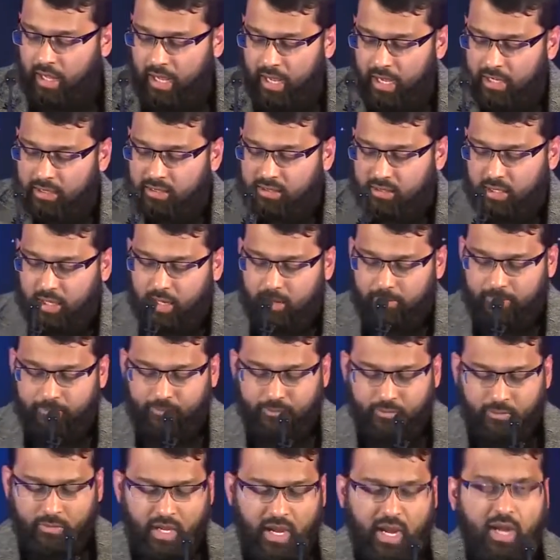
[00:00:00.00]
And
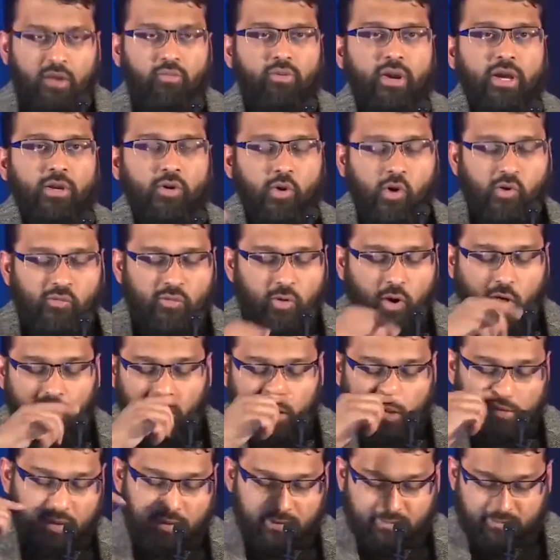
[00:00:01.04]
I read over
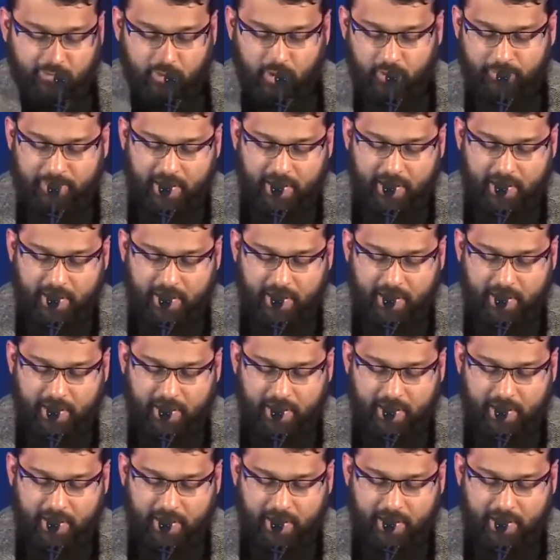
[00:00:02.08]
all of them for